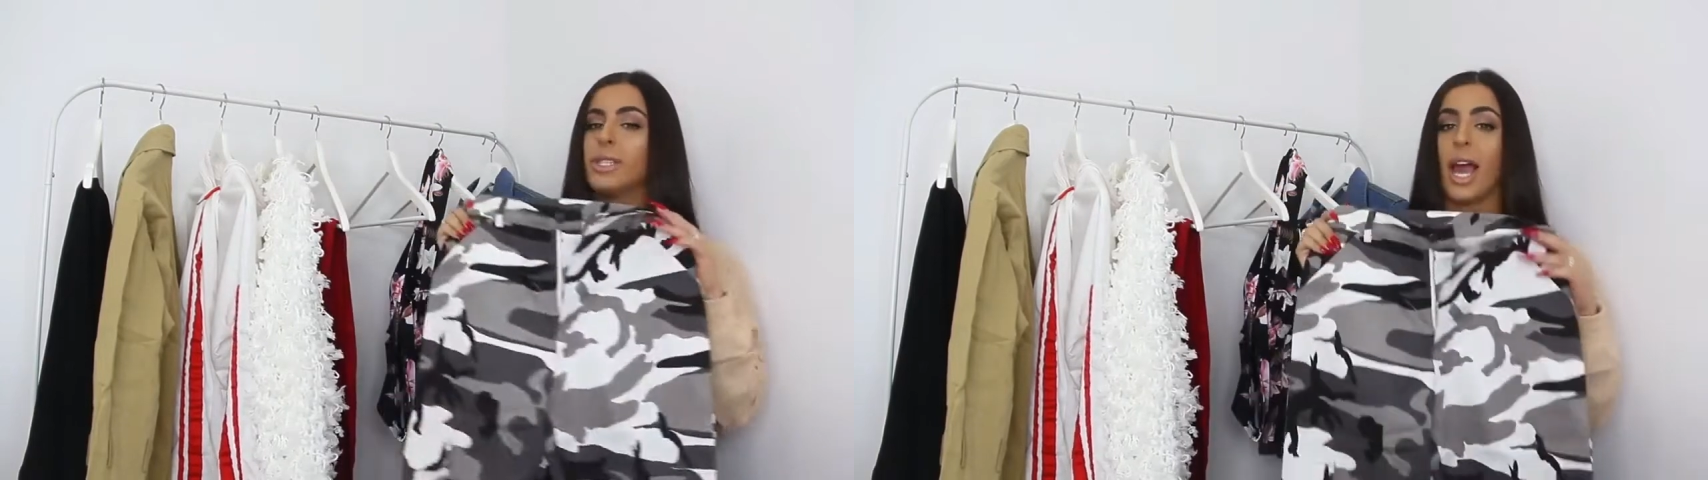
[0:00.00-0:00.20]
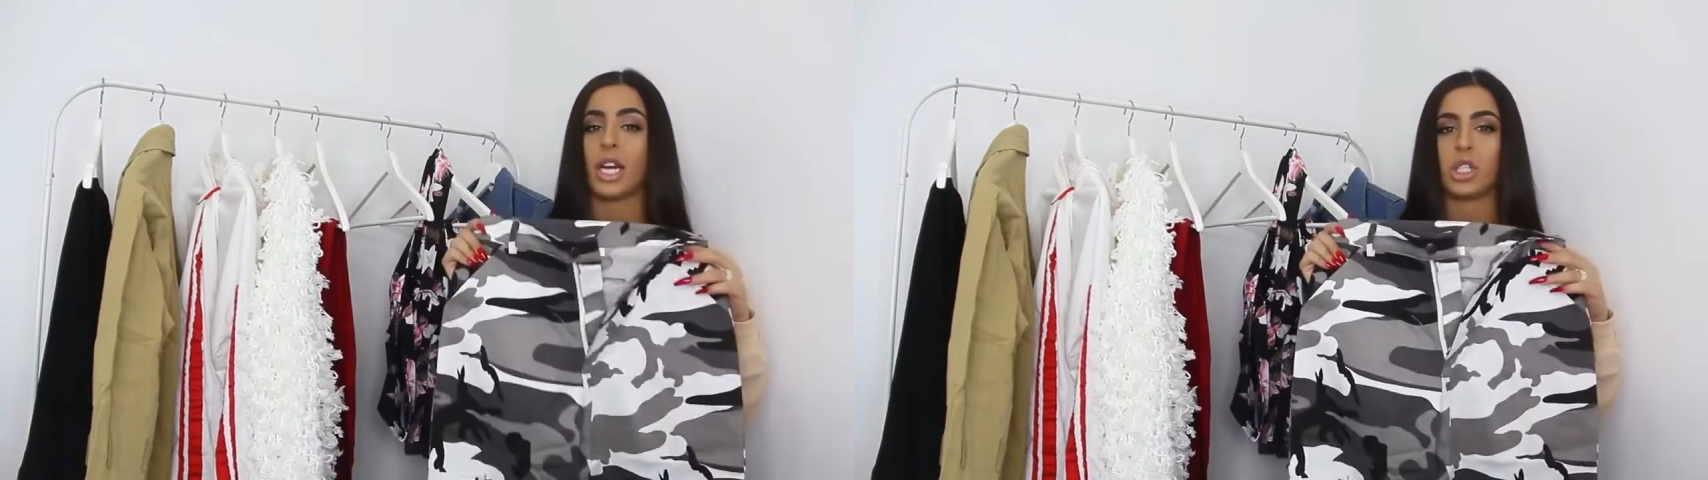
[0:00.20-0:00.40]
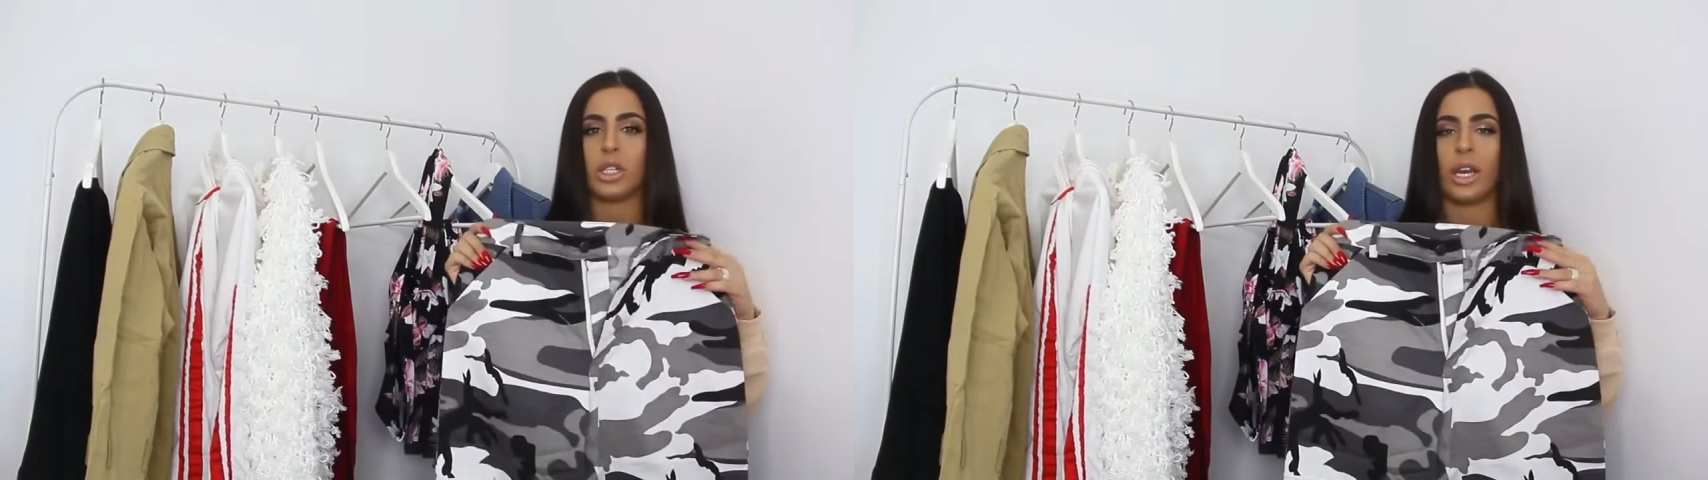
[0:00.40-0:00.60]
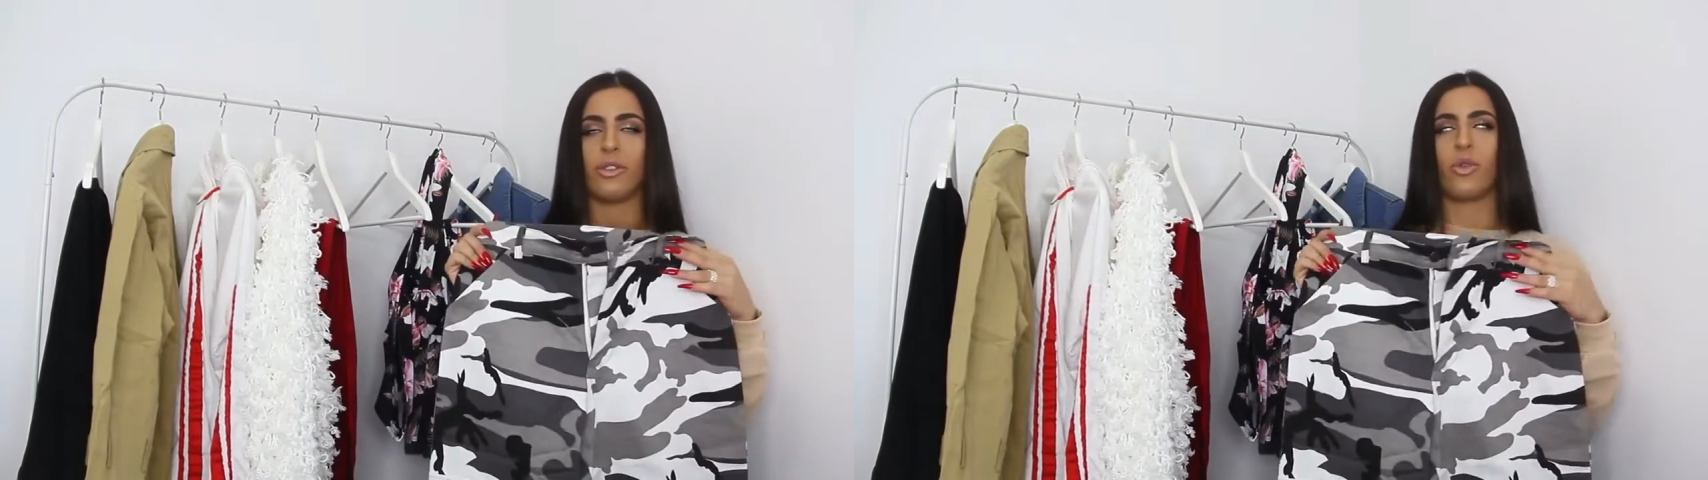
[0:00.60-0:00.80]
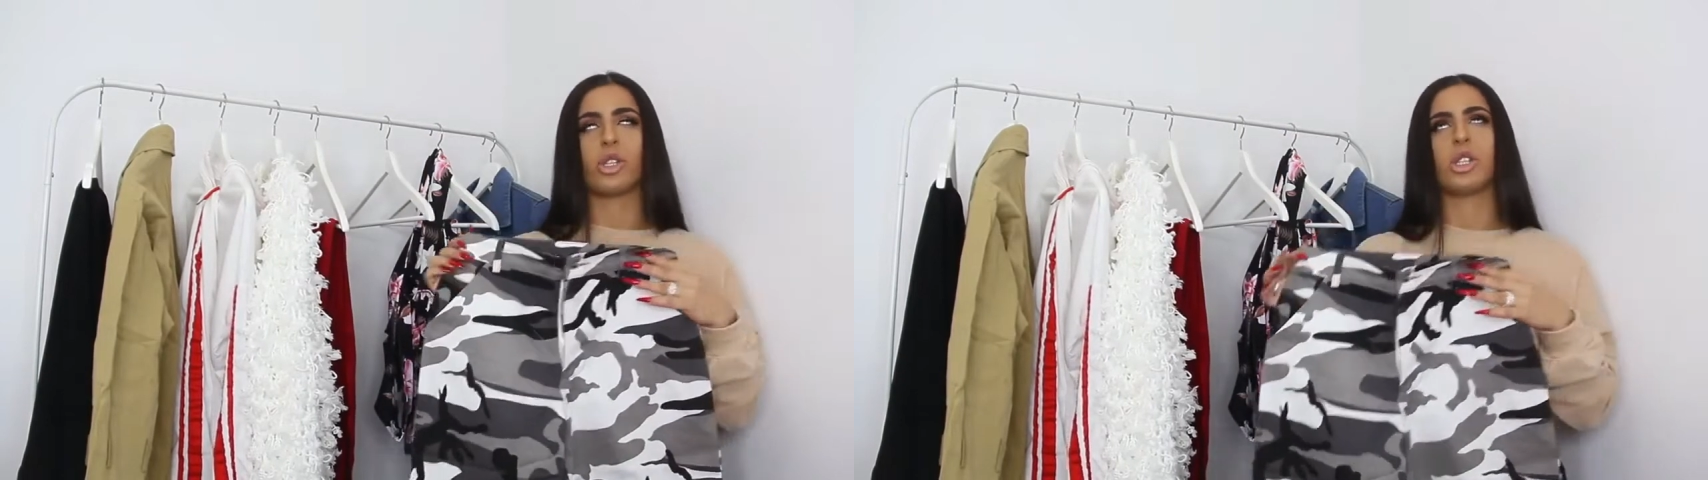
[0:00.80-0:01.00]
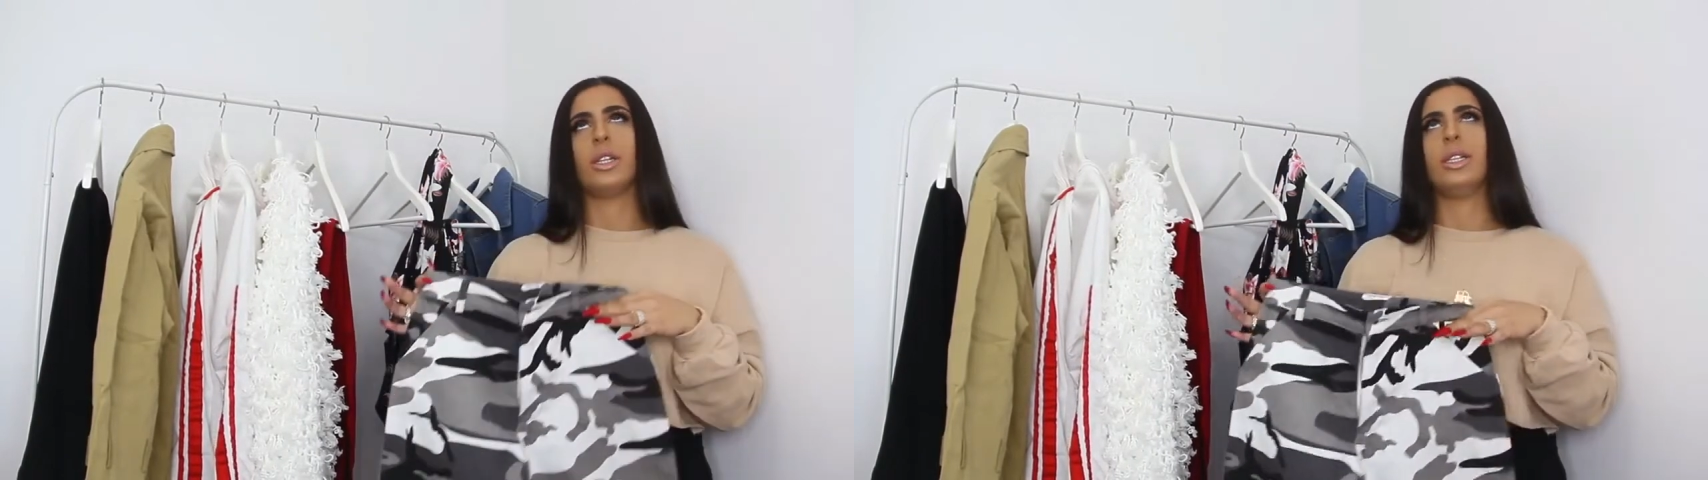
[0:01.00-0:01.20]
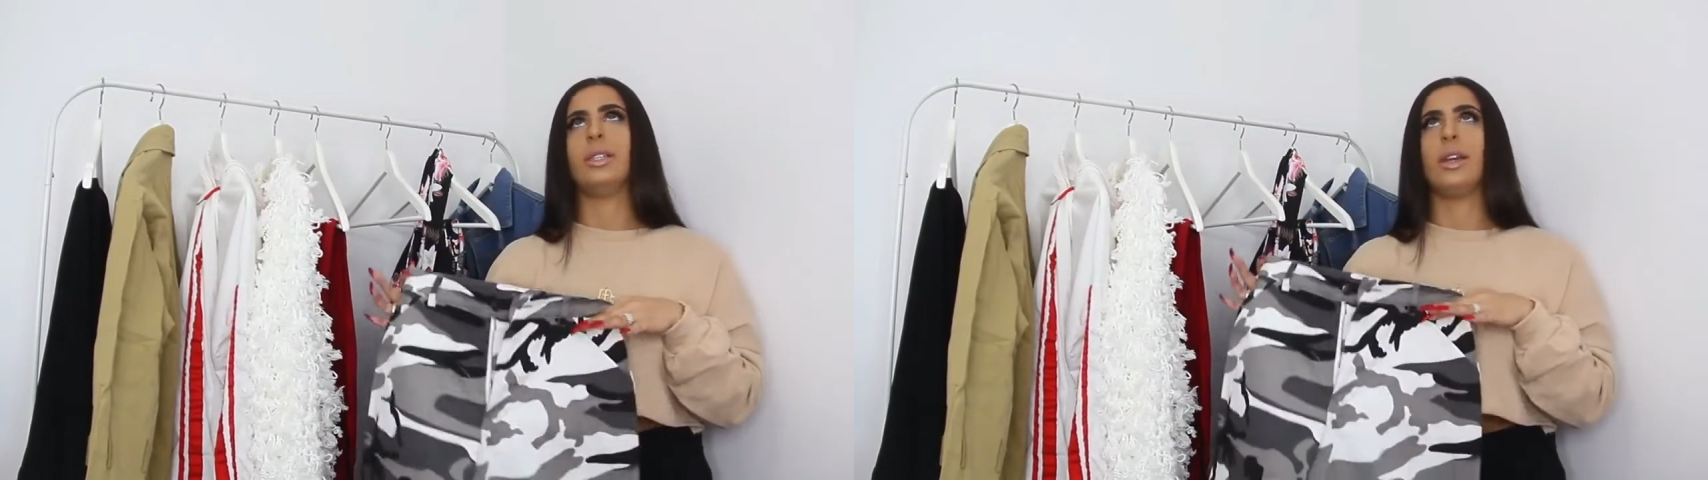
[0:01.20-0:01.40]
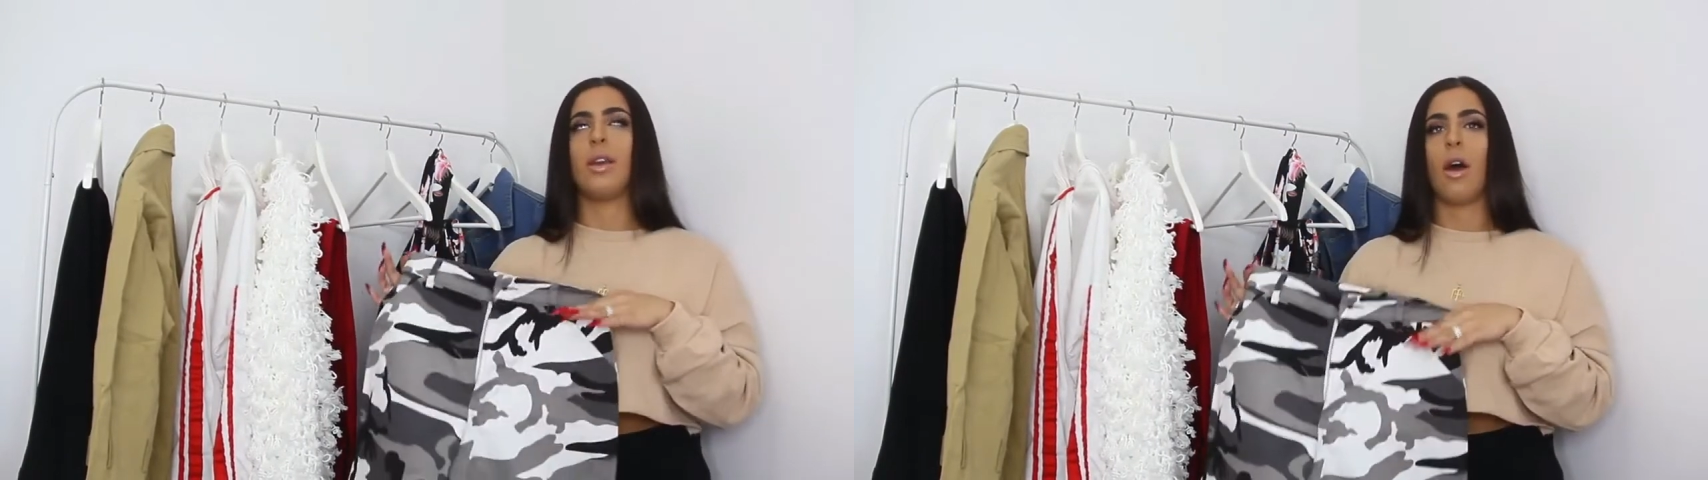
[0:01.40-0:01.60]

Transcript: These ones actually, unfortunately,